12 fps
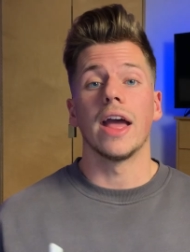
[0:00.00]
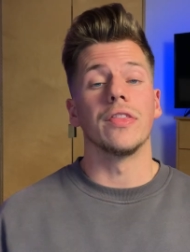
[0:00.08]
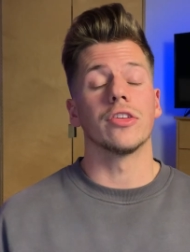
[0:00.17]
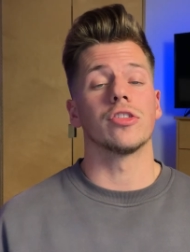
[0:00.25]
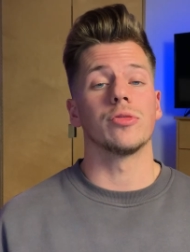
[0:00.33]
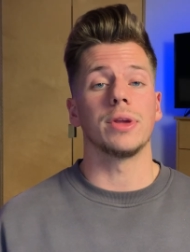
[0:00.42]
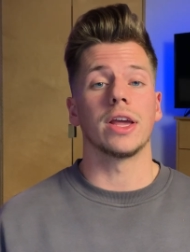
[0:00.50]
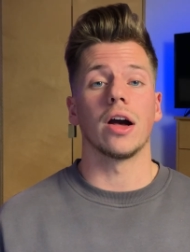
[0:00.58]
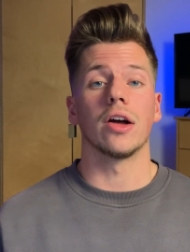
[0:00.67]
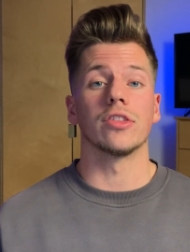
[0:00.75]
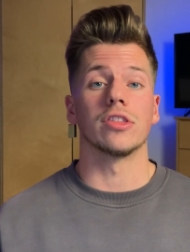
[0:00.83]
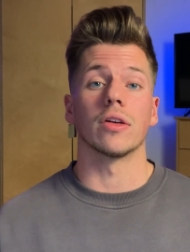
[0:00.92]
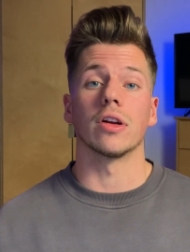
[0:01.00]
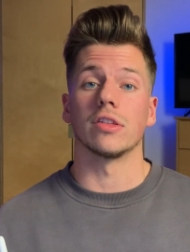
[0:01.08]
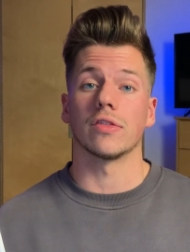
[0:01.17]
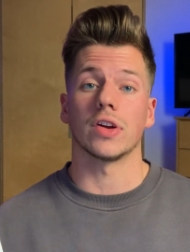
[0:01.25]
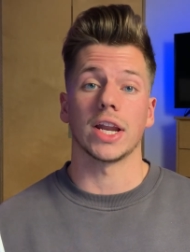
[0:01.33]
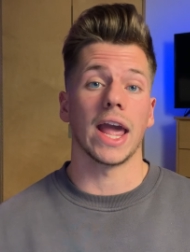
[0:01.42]
And this is because there are
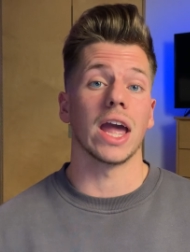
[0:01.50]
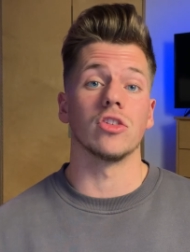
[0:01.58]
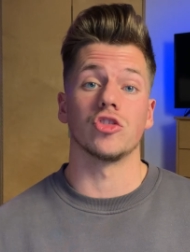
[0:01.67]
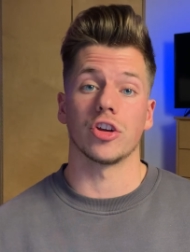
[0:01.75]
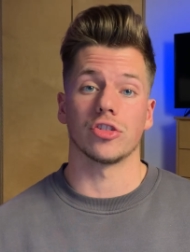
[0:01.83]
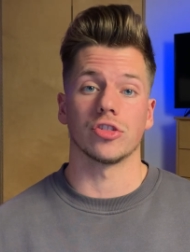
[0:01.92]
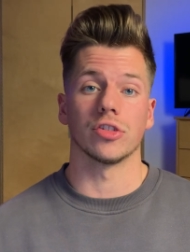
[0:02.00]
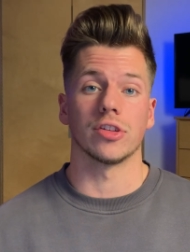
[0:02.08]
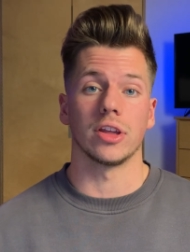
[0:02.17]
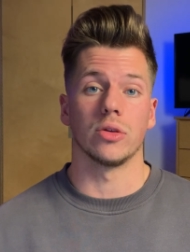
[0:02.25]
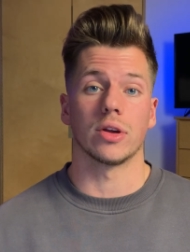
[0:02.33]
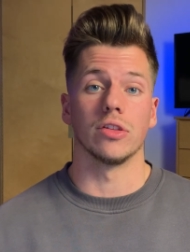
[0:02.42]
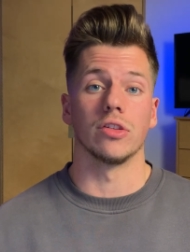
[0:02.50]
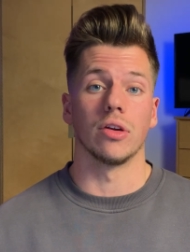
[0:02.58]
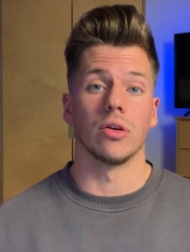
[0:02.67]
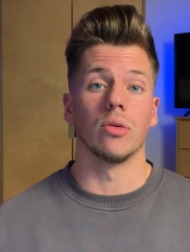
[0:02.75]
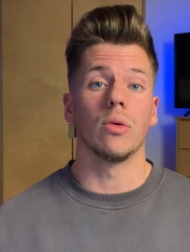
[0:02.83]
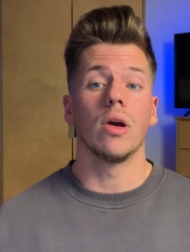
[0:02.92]
different hand gestures that you can
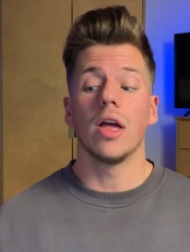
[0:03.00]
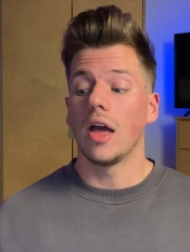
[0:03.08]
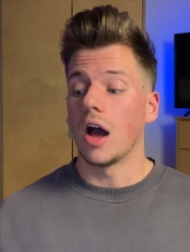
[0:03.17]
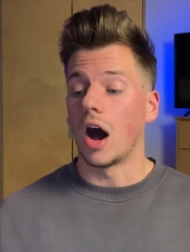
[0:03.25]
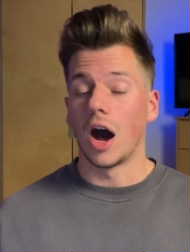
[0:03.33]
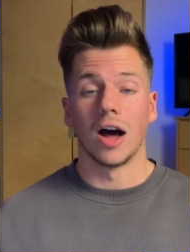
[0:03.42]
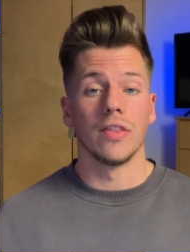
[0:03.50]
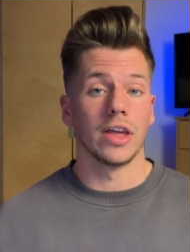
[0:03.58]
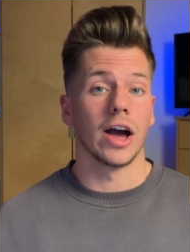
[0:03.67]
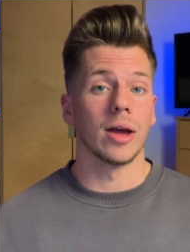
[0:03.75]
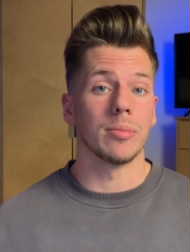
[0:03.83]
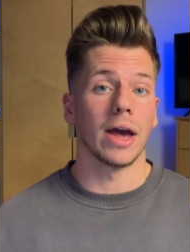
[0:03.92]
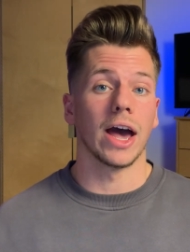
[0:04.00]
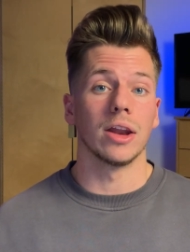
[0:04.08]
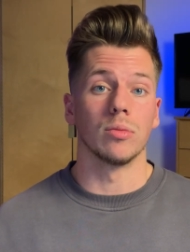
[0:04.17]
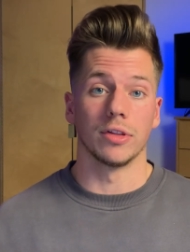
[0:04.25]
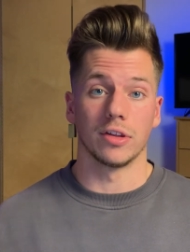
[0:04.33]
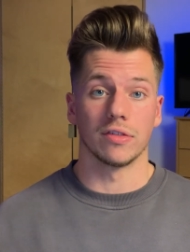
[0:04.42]
do on the iPad with your